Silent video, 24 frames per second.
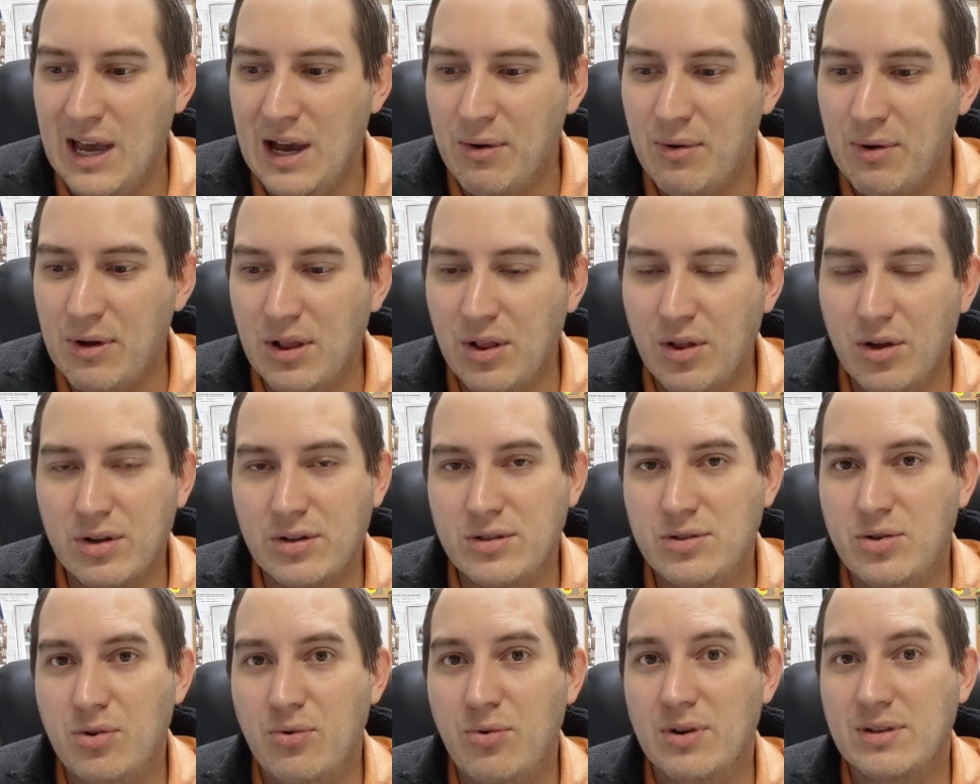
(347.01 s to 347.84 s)
We
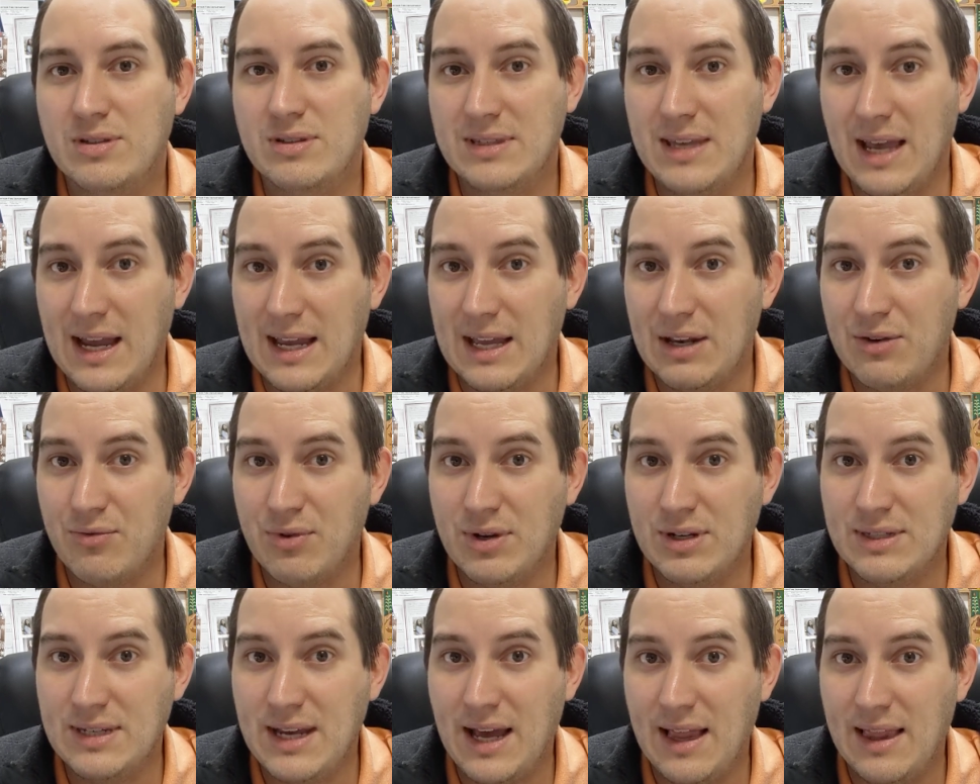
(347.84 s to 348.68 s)
look to a second
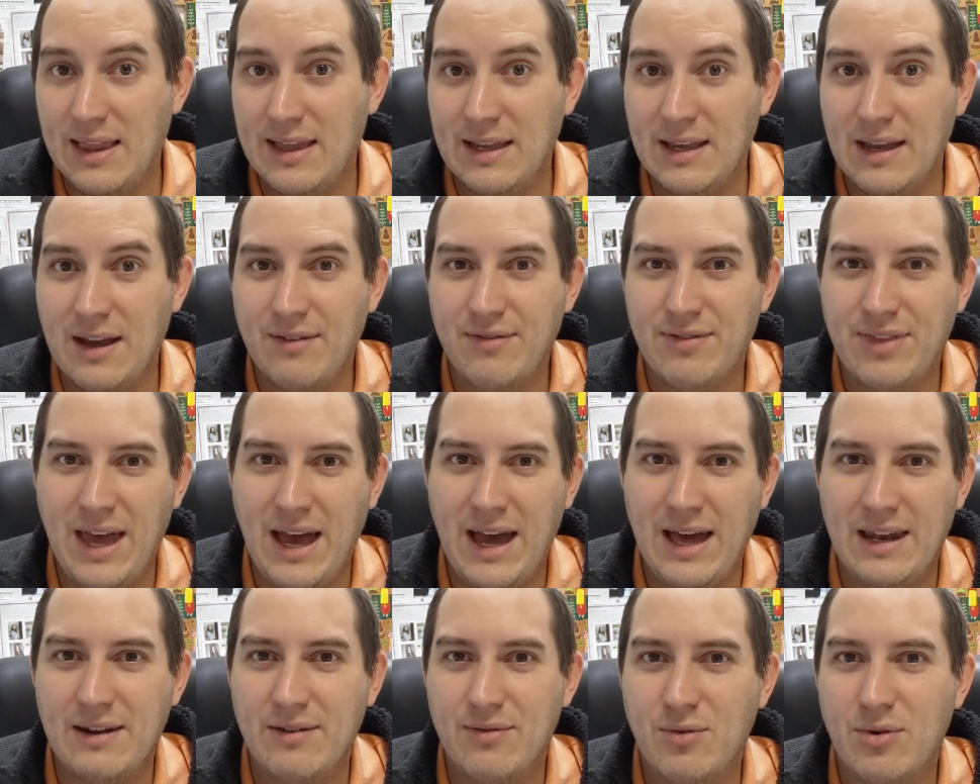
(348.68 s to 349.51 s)
retelling of
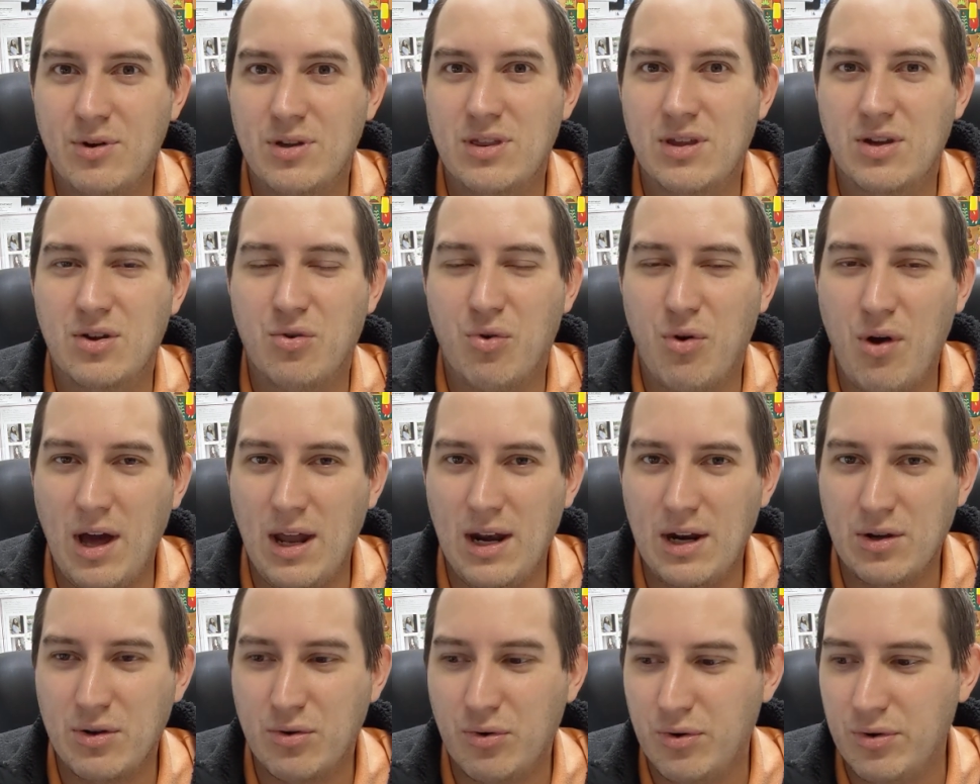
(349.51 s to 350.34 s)
that with the
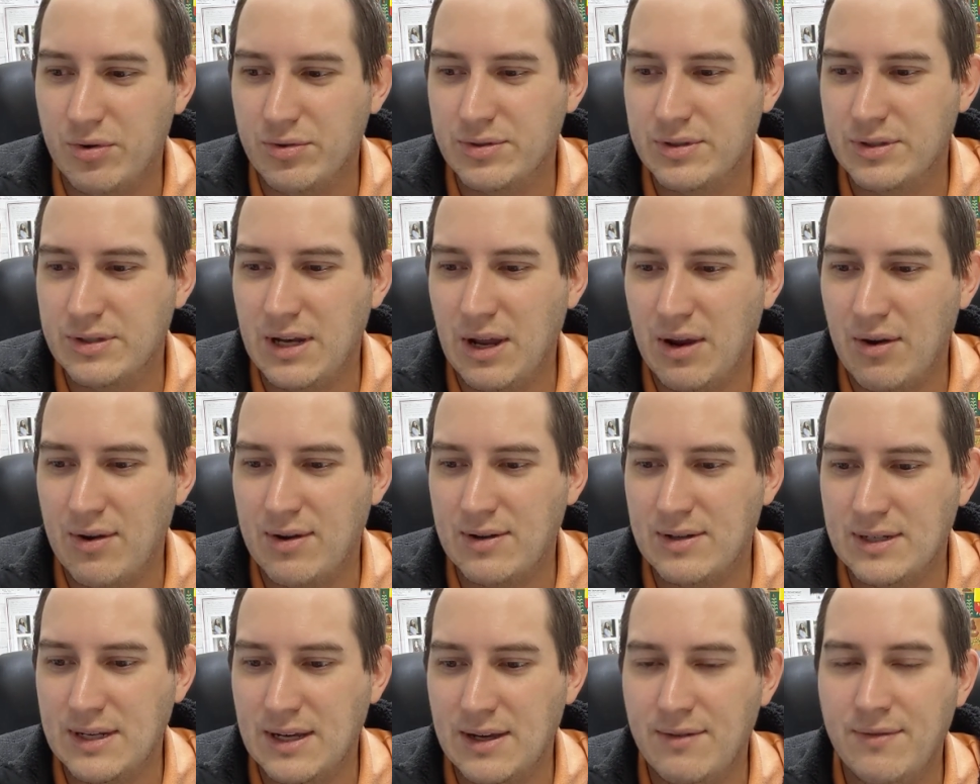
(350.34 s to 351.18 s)
Chronicles
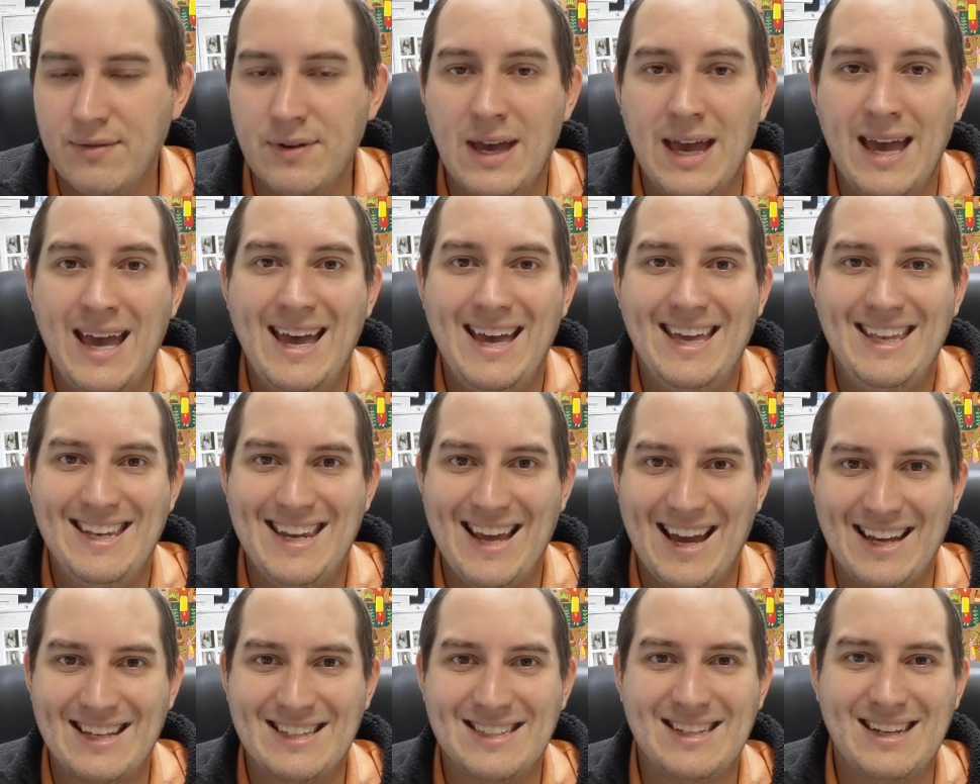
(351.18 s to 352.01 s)
narrative
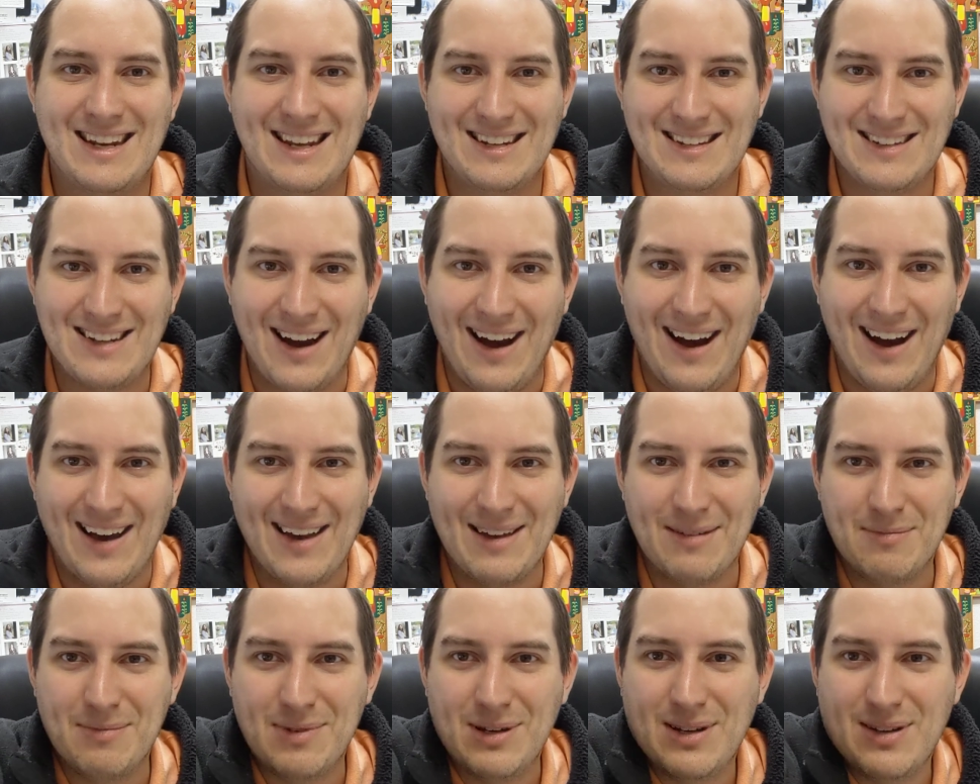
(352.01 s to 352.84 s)
next
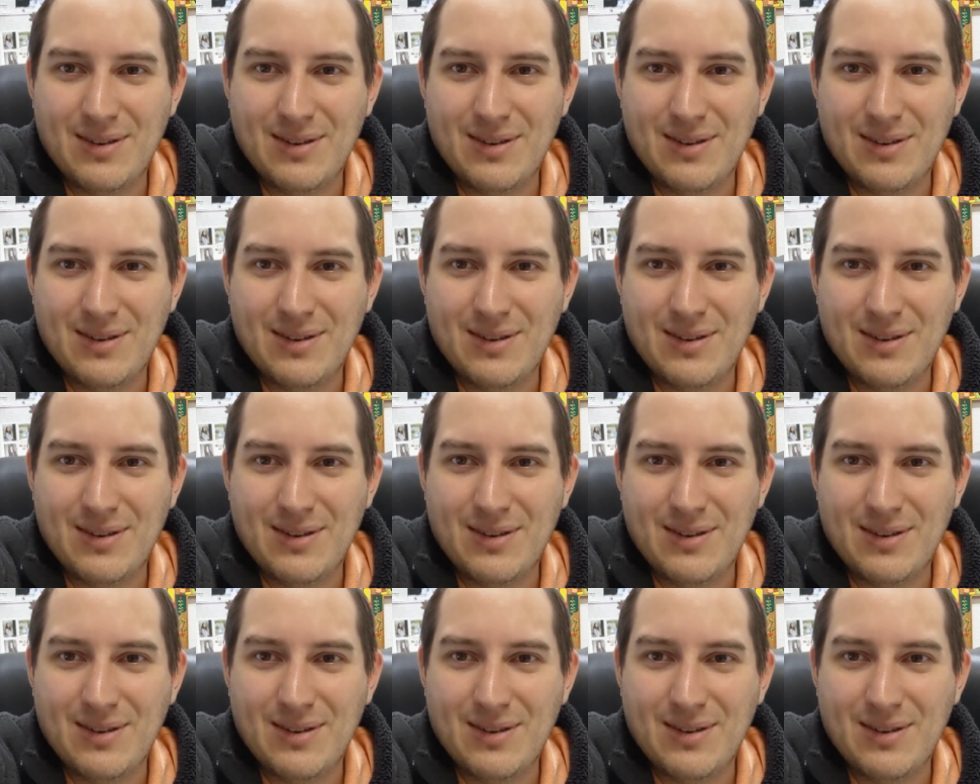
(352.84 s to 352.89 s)
time.